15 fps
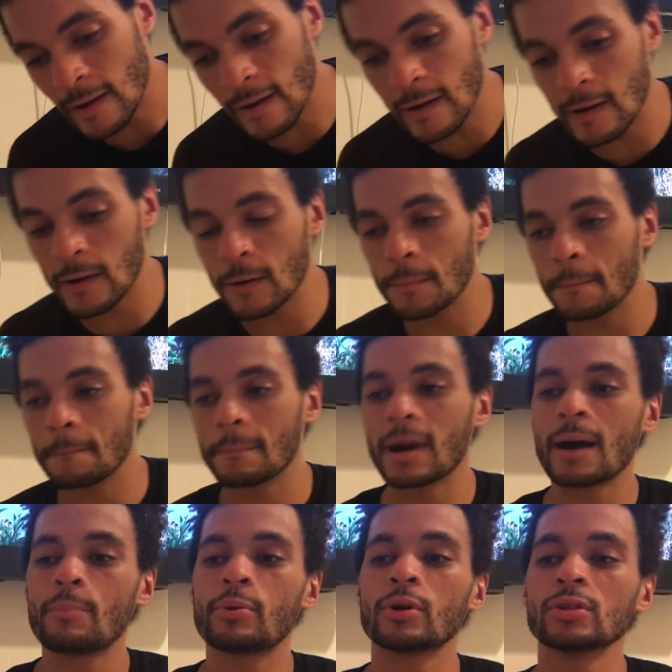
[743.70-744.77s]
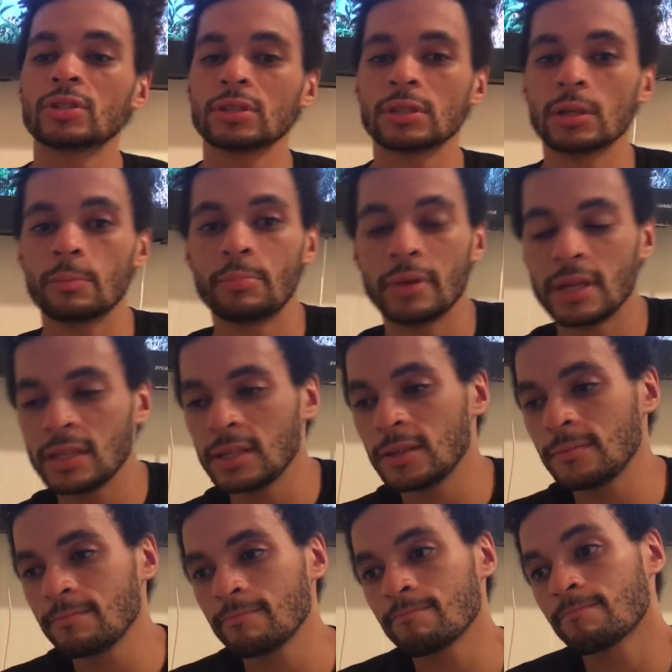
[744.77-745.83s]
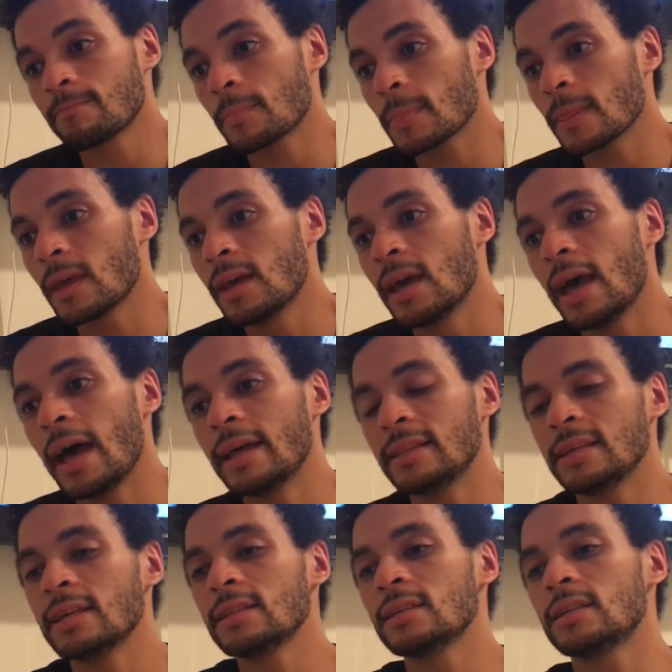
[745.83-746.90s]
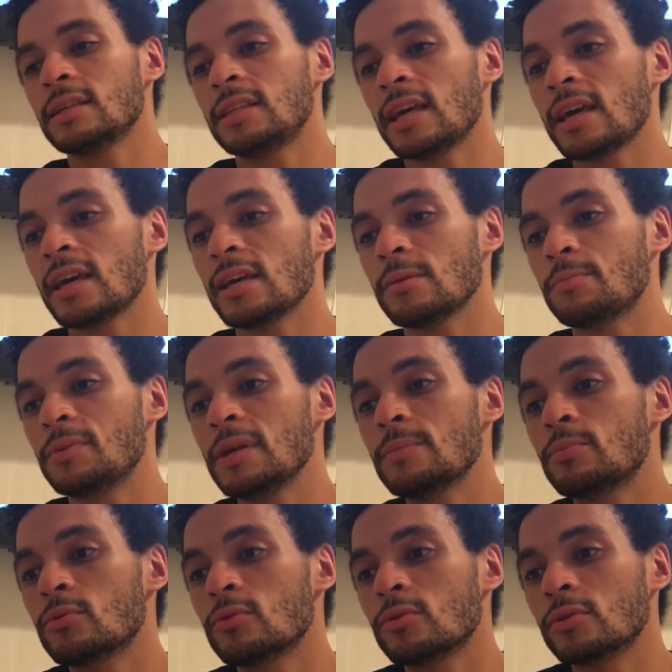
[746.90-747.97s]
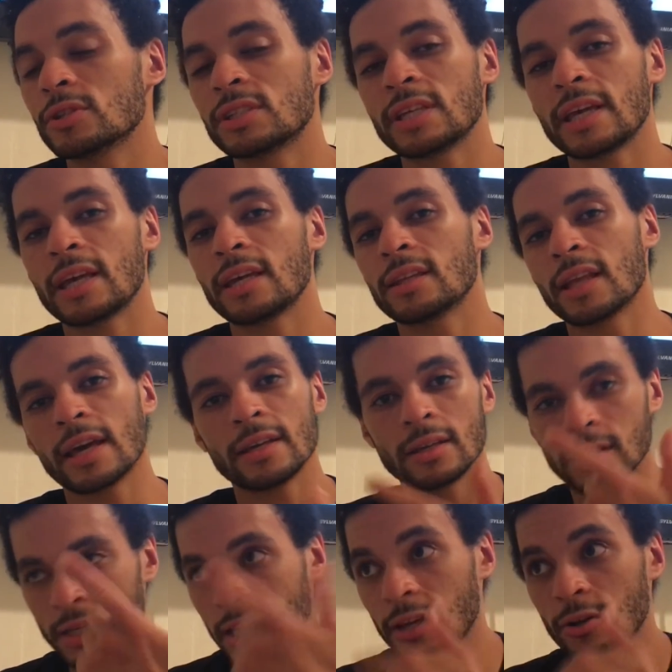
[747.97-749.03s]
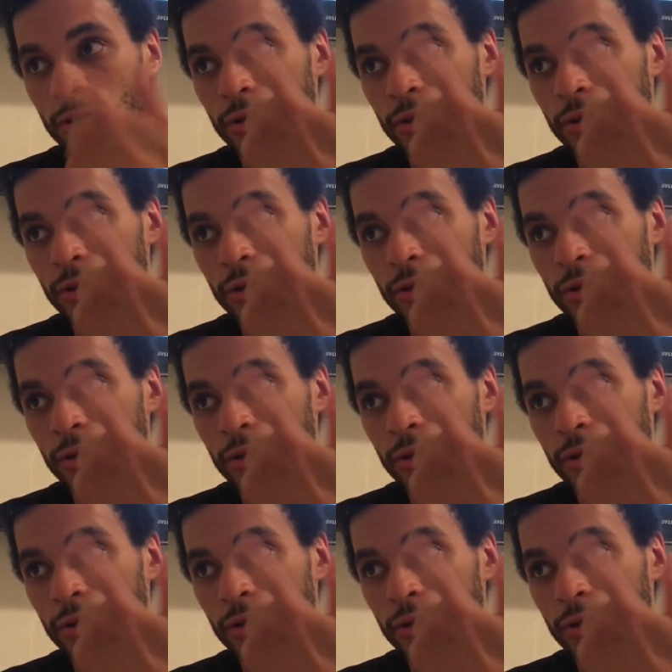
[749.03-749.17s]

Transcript: My personal opinion, at the end of the day, people were saying, like, again,